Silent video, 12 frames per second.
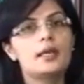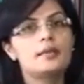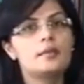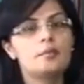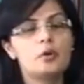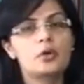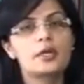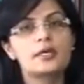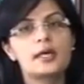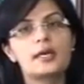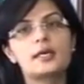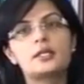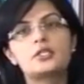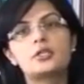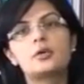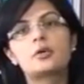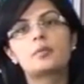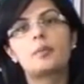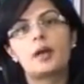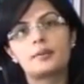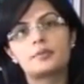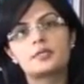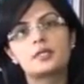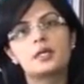In the book entitled Choked
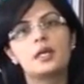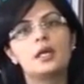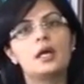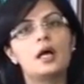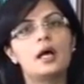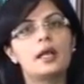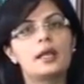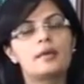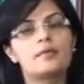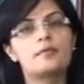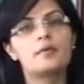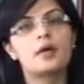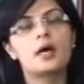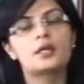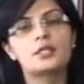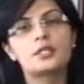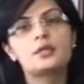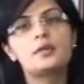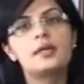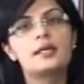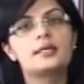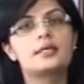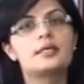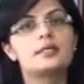Pipes, I have
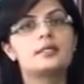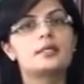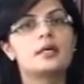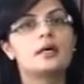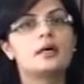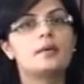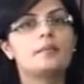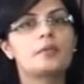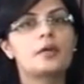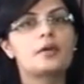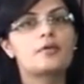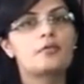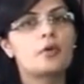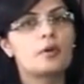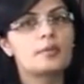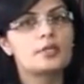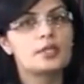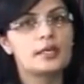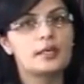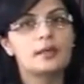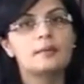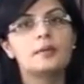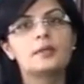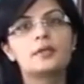articulated um, a reform
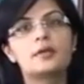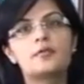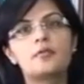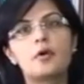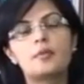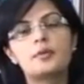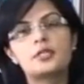agenda. The reform